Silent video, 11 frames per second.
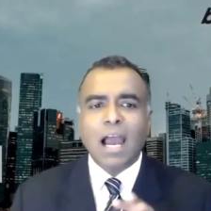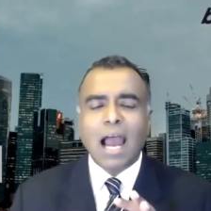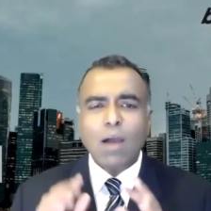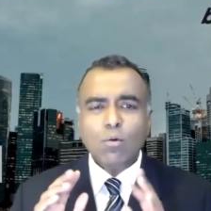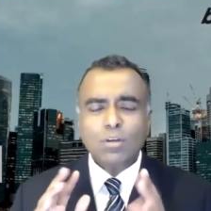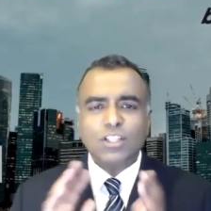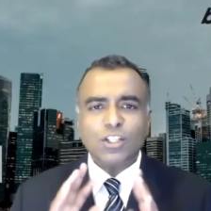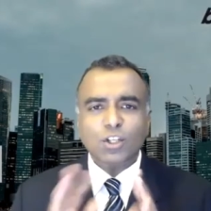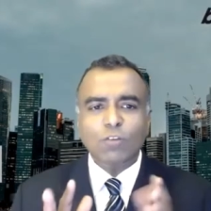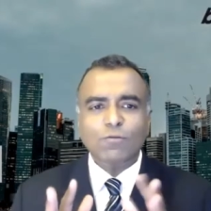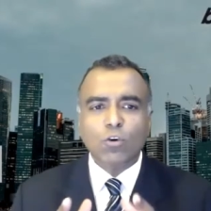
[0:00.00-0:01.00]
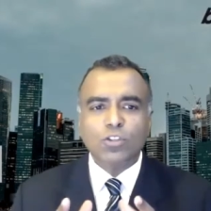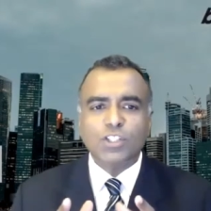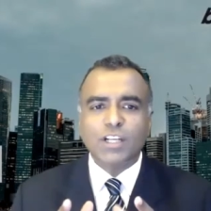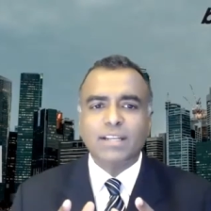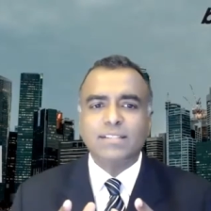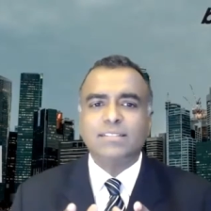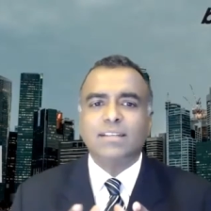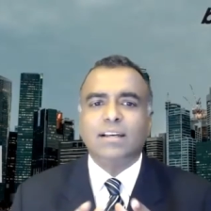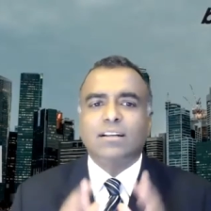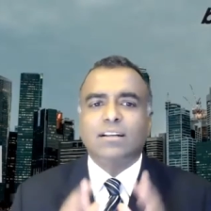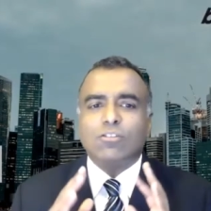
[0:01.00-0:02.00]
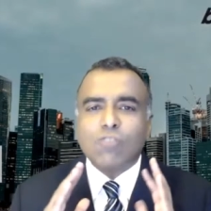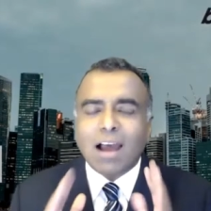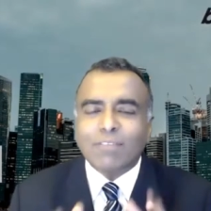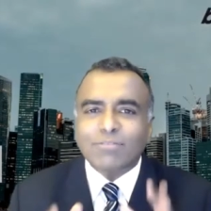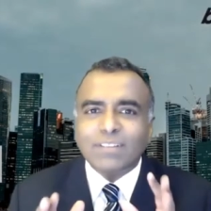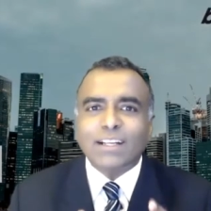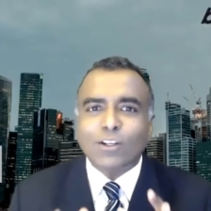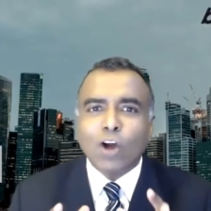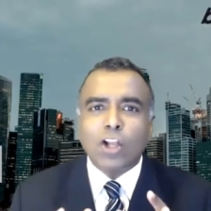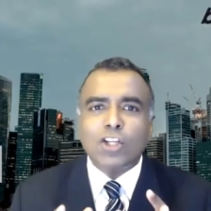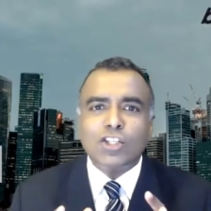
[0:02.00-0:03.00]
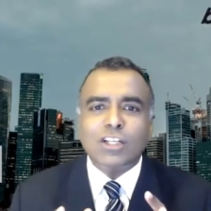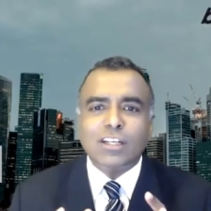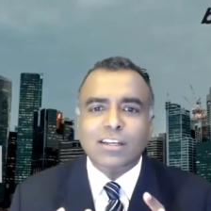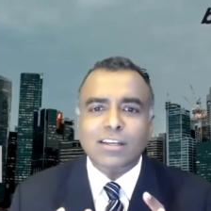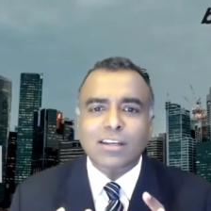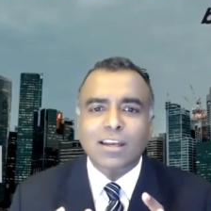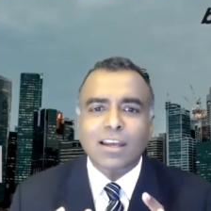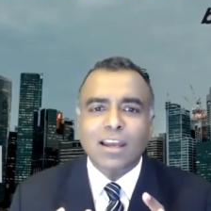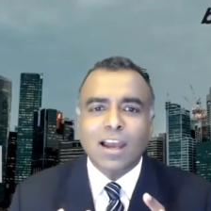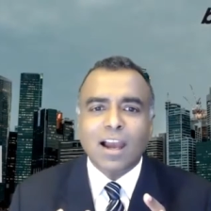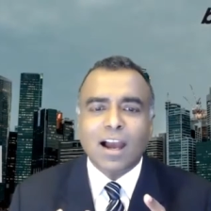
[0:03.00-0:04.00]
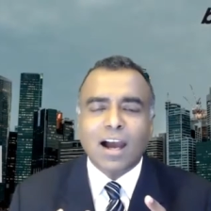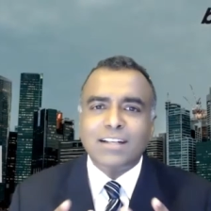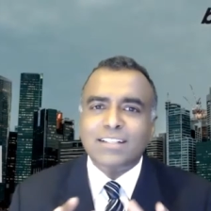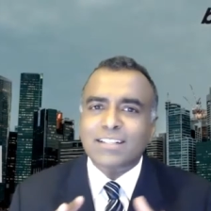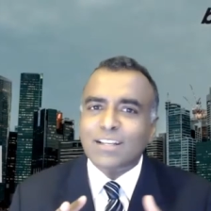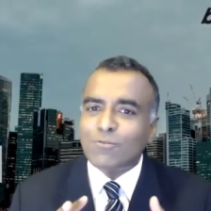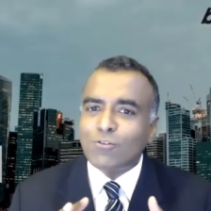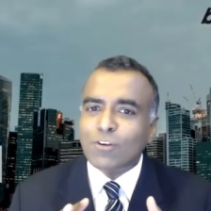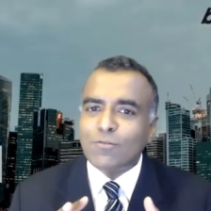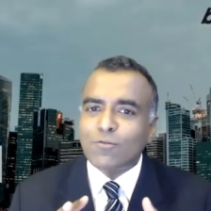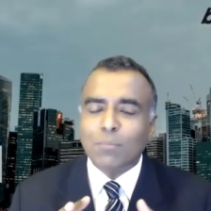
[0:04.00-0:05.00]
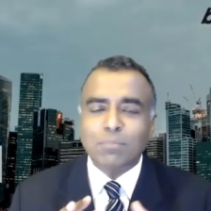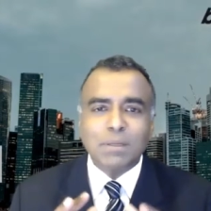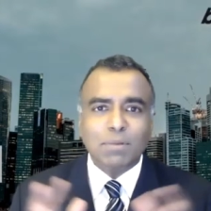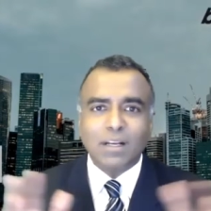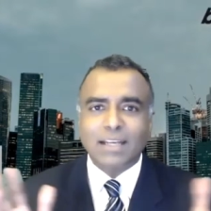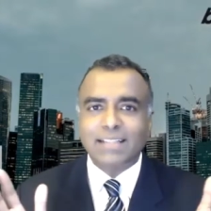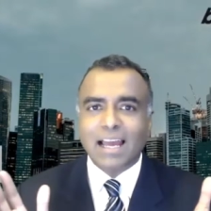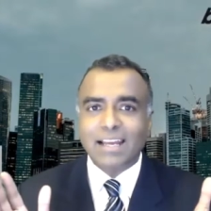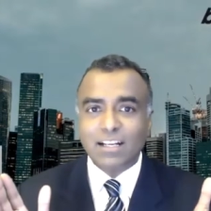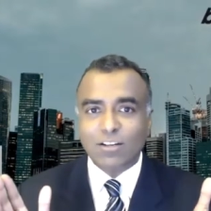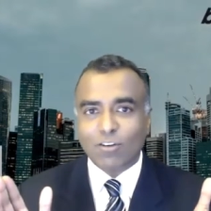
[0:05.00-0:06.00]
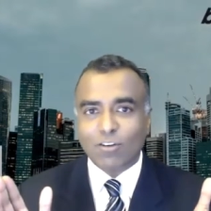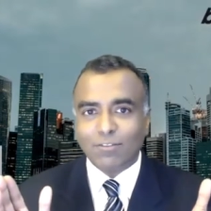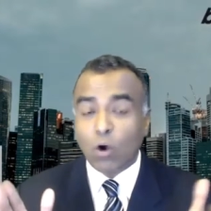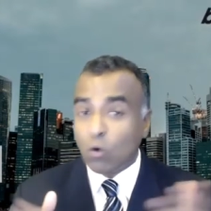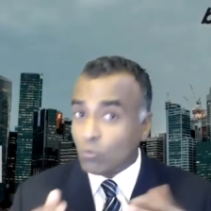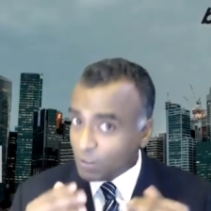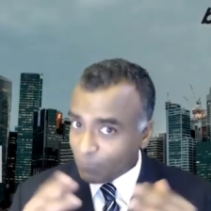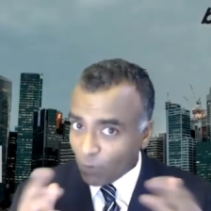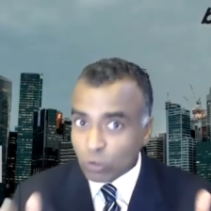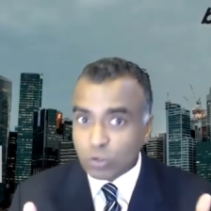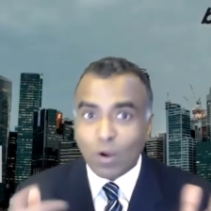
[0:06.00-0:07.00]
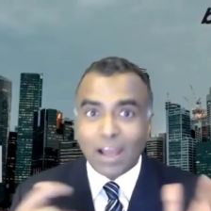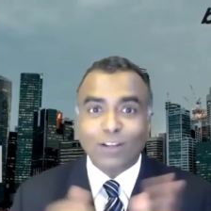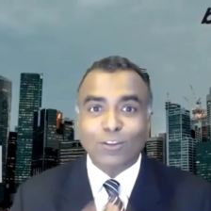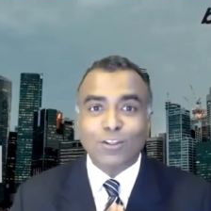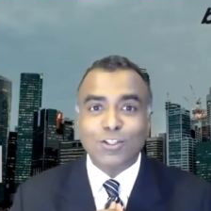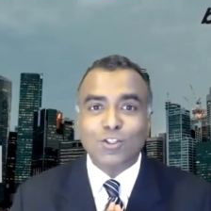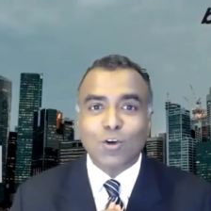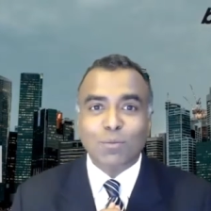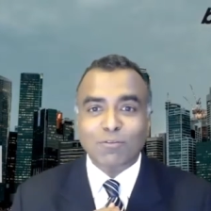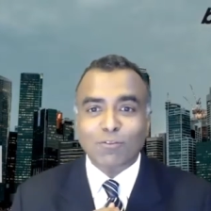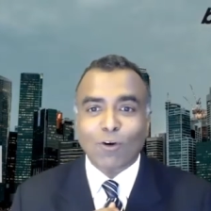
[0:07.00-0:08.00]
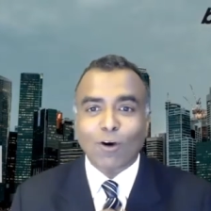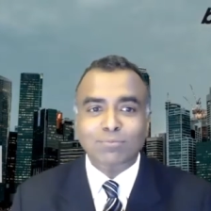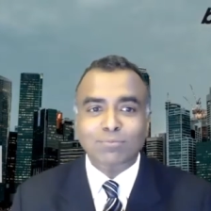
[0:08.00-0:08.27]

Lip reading: how is Neo4j's graph technology different from people like Tiger Graph, who we've also had on this show before?